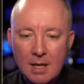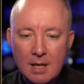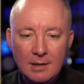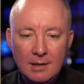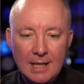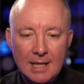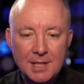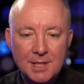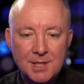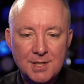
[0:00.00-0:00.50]

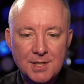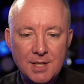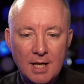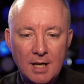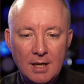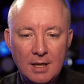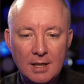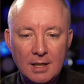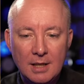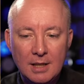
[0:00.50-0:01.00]
Let's
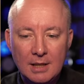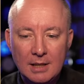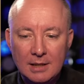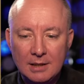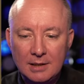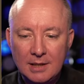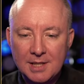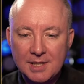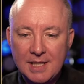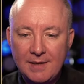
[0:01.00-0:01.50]
uh,
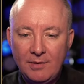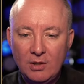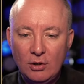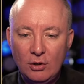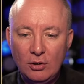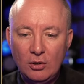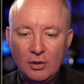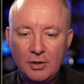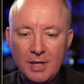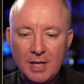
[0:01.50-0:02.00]
Let's have a
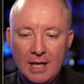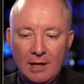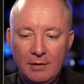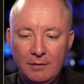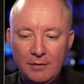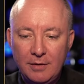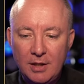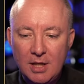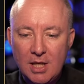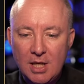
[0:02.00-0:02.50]
little look now.
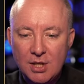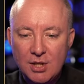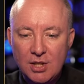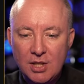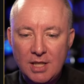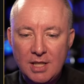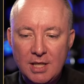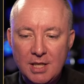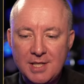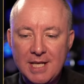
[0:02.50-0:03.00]

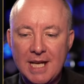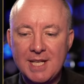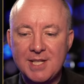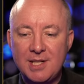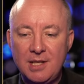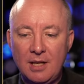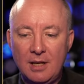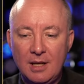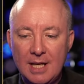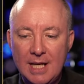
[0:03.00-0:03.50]
Virgin,
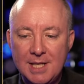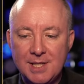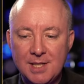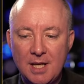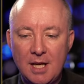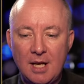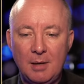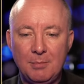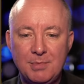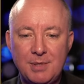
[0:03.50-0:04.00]
Tesla is
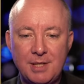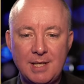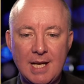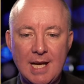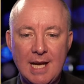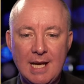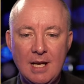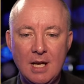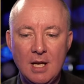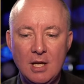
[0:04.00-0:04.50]
up
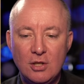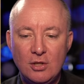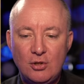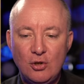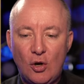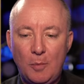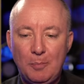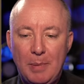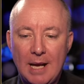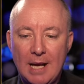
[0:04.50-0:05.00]
today,
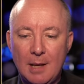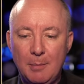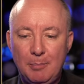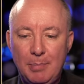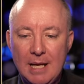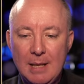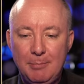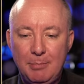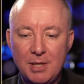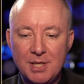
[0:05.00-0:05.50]
dropped back a
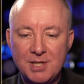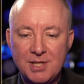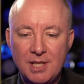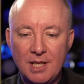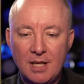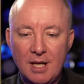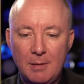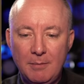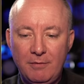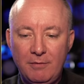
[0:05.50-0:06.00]
bit, but
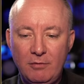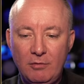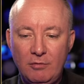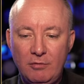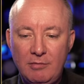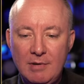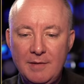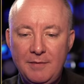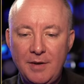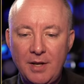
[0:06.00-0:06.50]
still up.
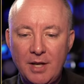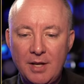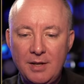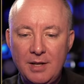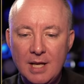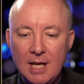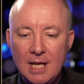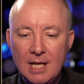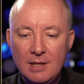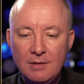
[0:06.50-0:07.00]

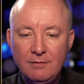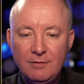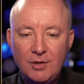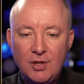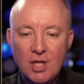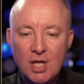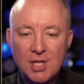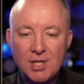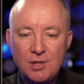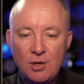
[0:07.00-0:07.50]
Rivian
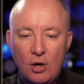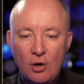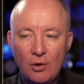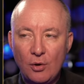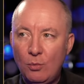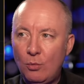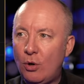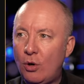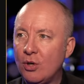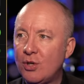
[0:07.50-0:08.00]
just on
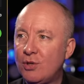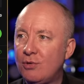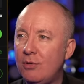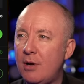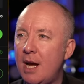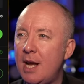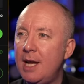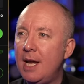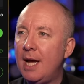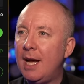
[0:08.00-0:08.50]
a wash
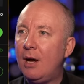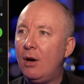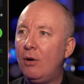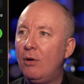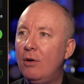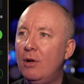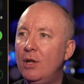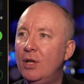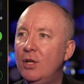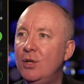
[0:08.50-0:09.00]
right
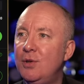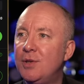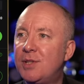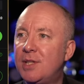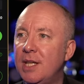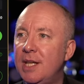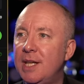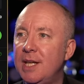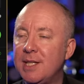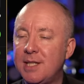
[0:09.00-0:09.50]
now.
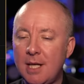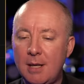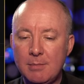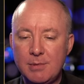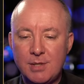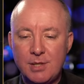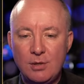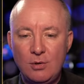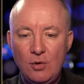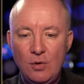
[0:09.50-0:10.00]
Lucid is up
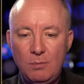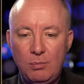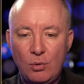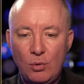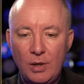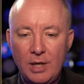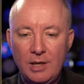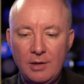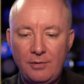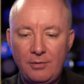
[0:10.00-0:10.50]

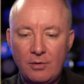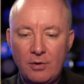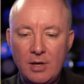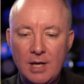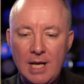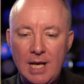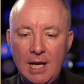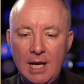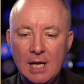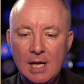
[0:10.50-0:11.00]

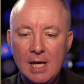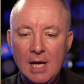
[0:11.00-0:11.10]
2.3.